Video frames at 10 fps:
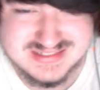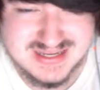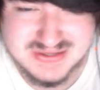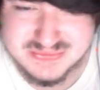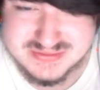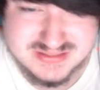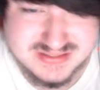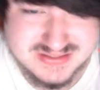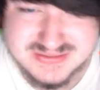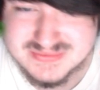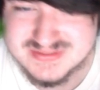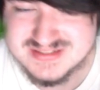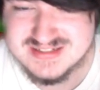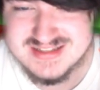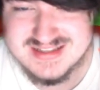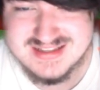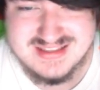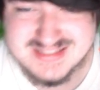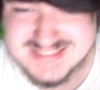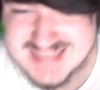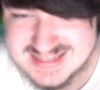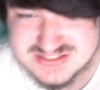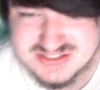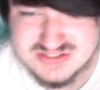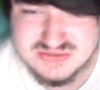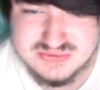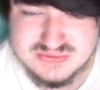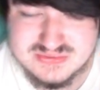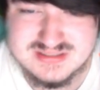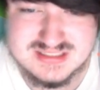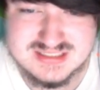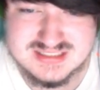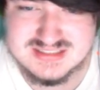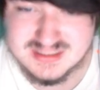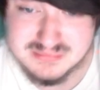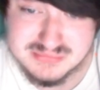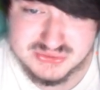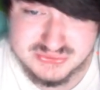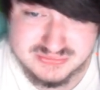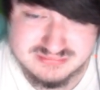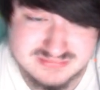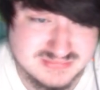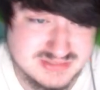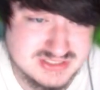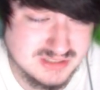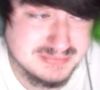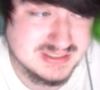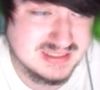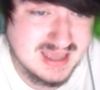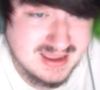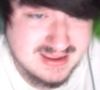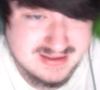I don't really know. He tasks you, some little stumpy guy,